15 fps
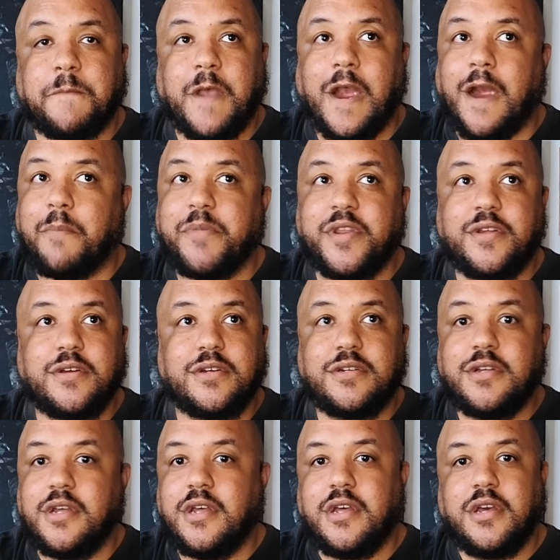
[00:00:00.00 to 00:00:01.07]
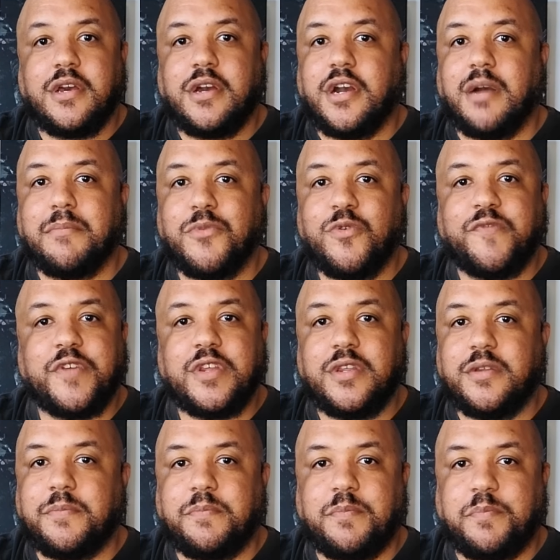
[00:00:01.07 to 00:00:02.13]
I've been a
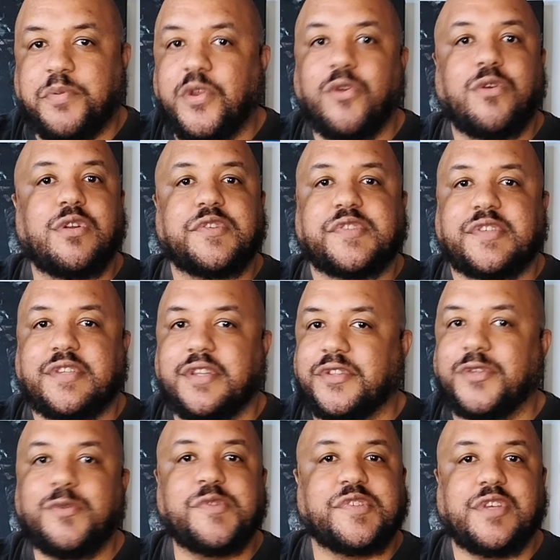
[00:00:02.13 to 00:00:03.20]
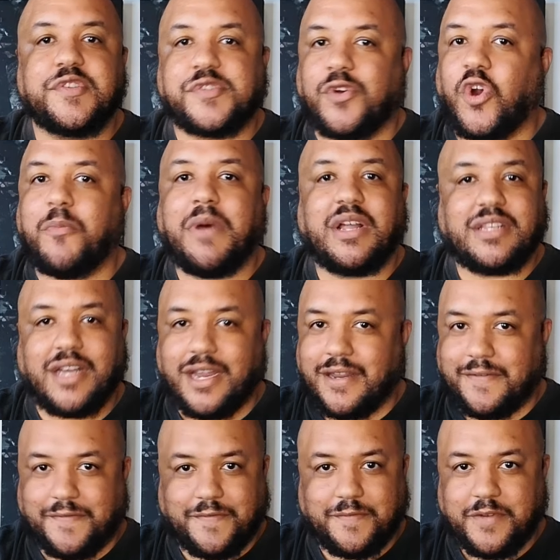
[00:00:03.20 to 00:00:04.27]
movie purist enthusiast all my
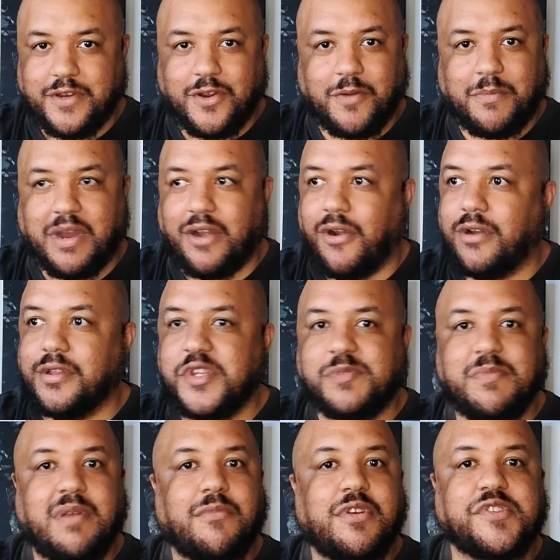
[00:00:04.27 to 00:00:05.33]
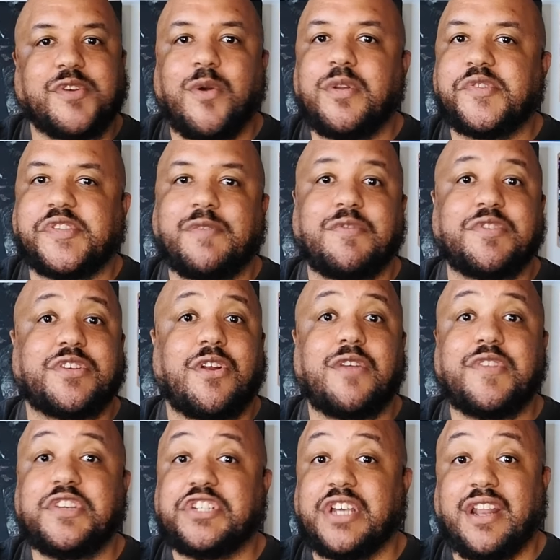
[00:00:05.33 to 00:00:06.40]
life. You know, my earliest memory is going to see Return
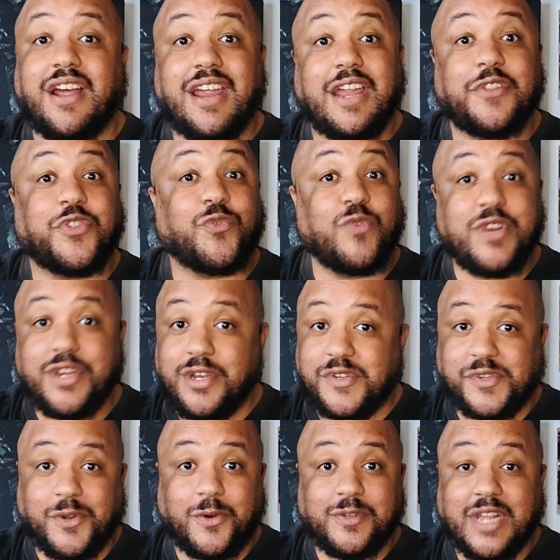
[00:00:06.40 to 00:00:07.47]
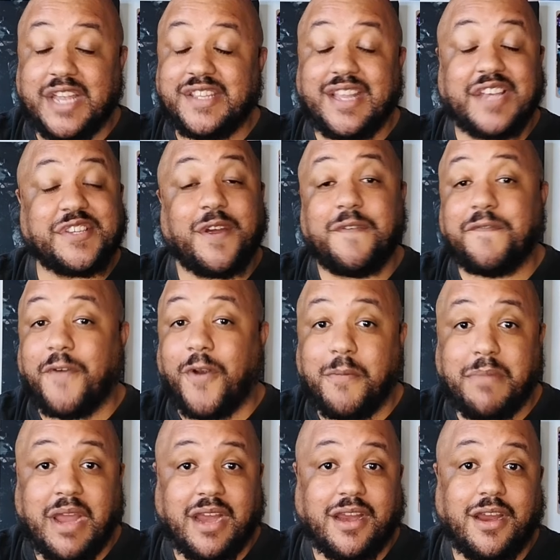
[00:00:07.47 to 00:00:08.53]
of the Jedi at 3 years old. That's how far
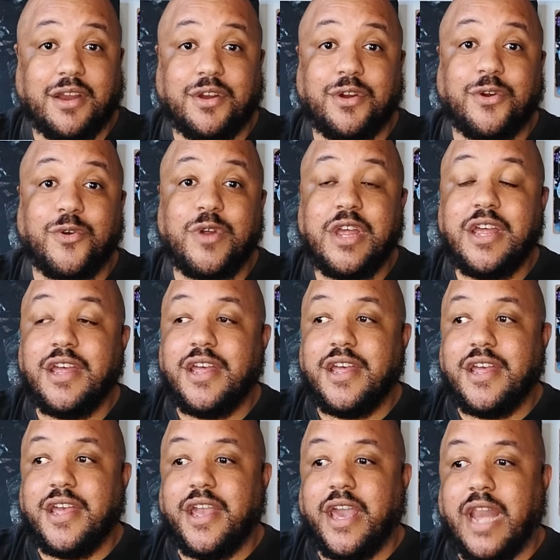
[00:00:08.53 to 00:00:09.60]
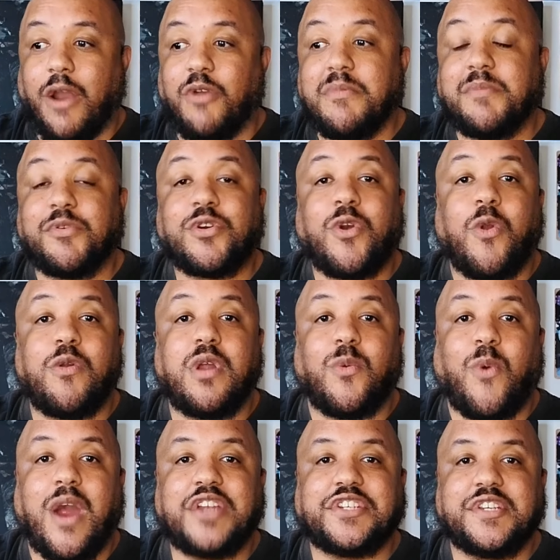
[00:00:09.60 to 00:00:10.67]
back I go. And I remember growing
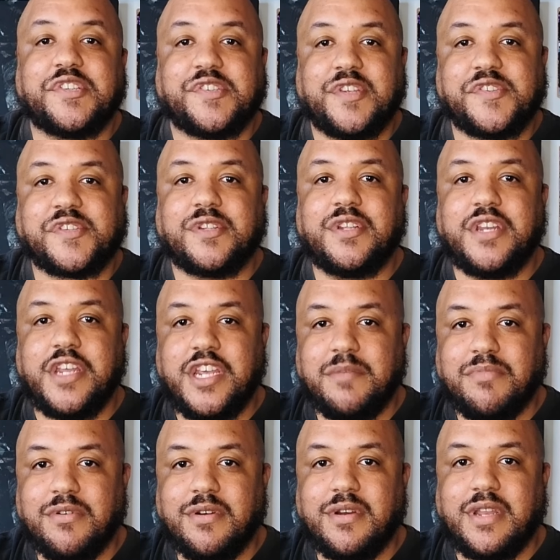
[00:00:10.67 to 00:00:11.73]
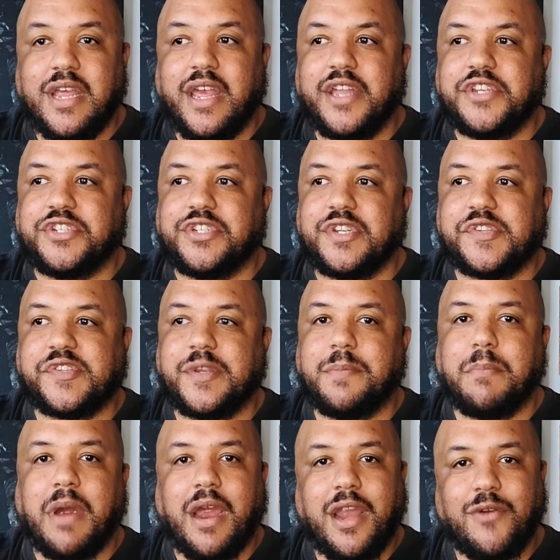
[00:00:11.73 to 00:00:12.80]
up watching Siskel and Ebert and just
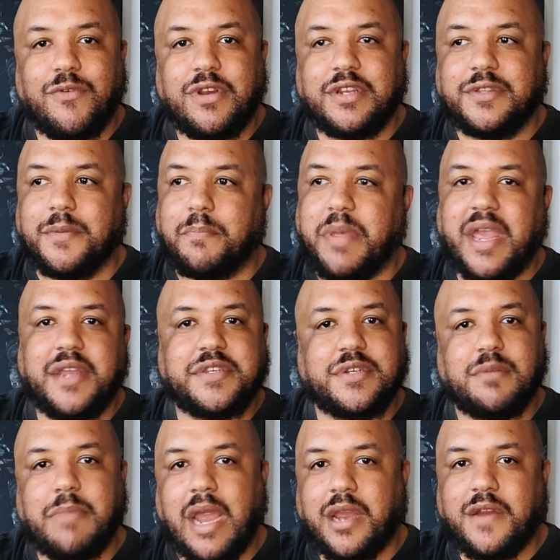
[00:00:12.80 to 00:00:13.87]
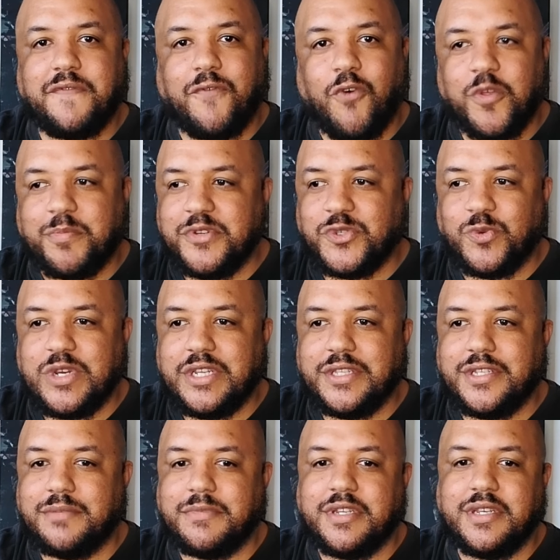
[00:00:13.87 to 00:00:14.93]
admiring the banter back and forth between
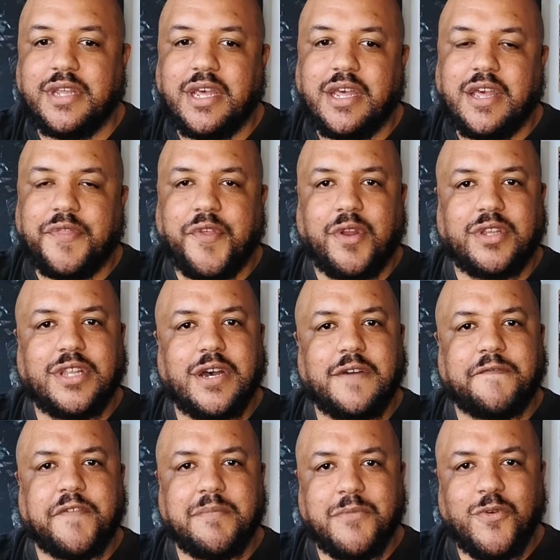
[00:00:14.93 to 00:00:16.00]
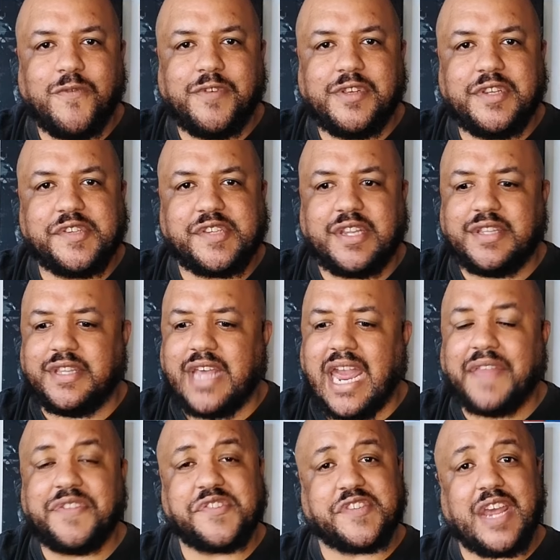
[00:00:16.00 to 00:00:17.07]
them and their love for movies. And they
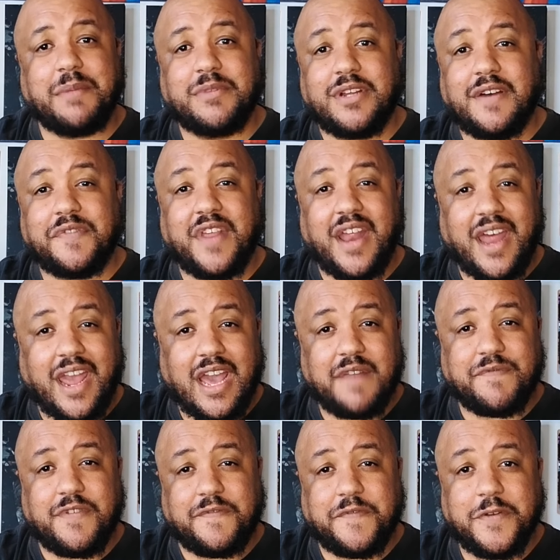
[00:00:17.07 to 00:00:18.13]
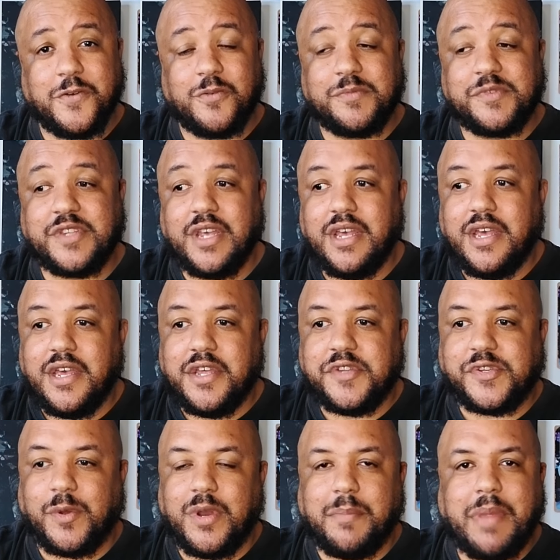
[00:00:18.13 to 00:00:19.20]
had the same love that I had for films.
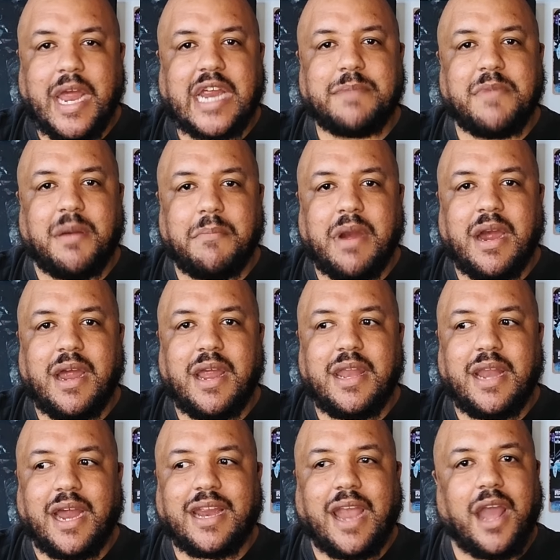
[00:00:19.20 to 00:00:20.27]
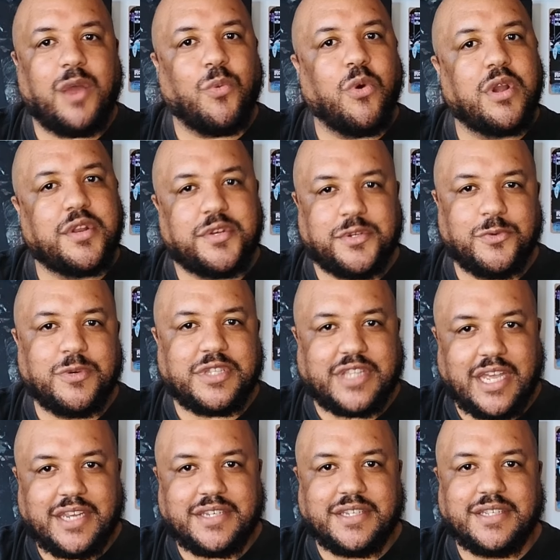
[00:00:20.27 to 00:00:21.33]
So in the back of my mind, I kind of wanted to do what
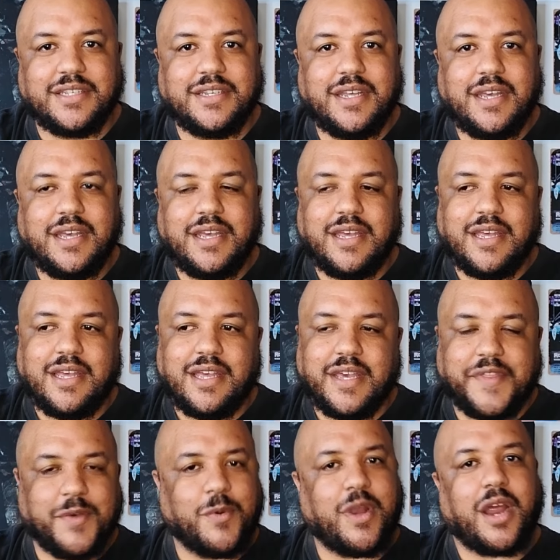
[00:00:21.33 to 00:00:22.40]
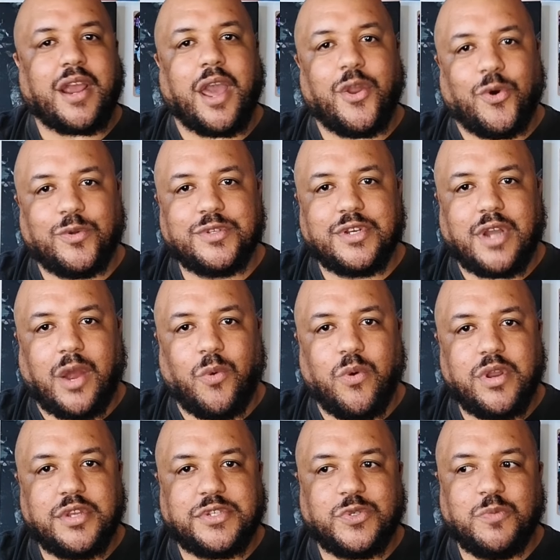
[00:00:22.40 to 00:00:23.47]
they did. And then when I got older, I
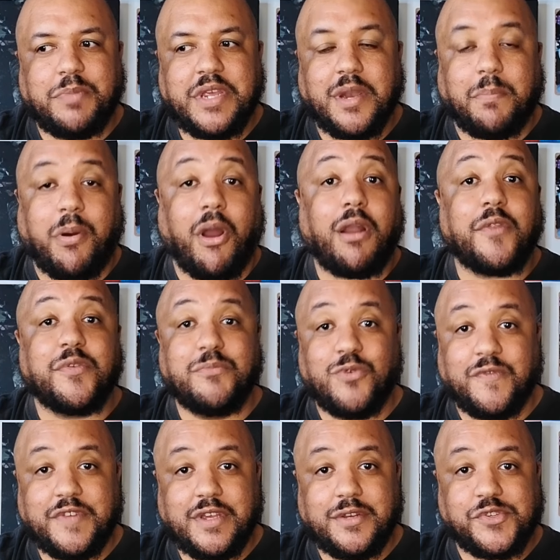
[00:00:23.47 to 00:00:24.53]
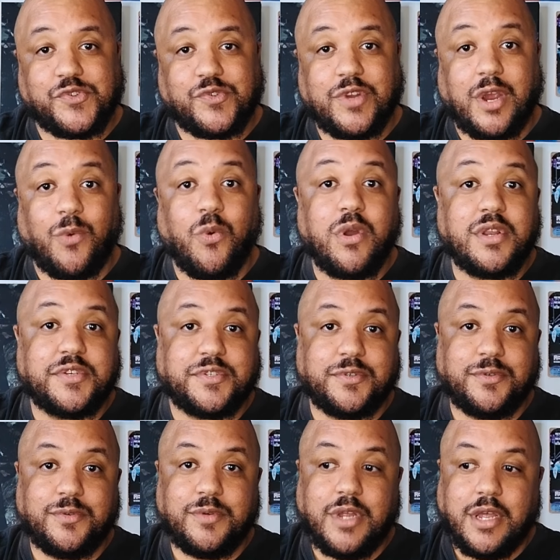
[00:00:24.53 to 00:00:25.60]
wanted to be a part of the movie industry. I wanted
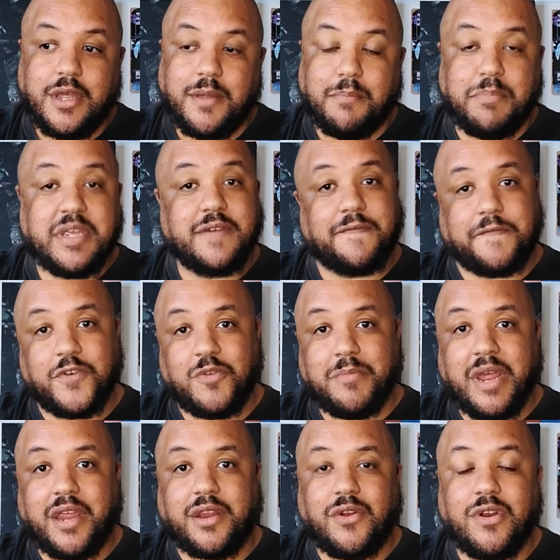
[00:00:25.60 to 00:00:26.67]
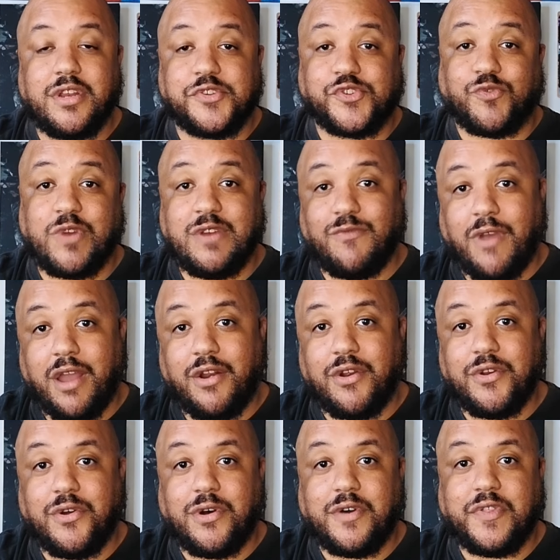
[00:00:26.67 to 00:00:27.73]
to be a filmmaker and a screenwriter
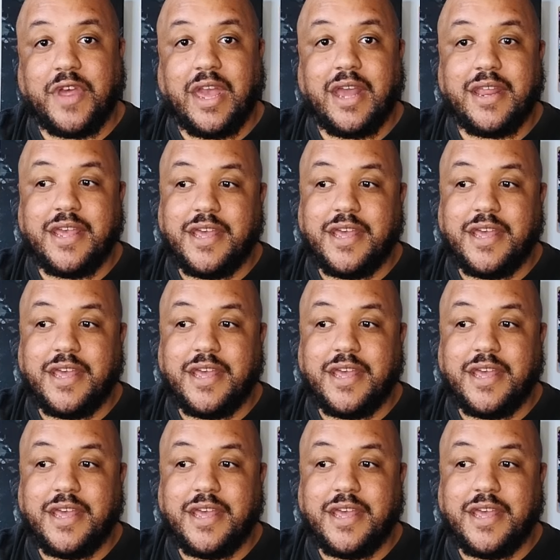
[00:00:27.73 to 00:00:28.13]
and all that.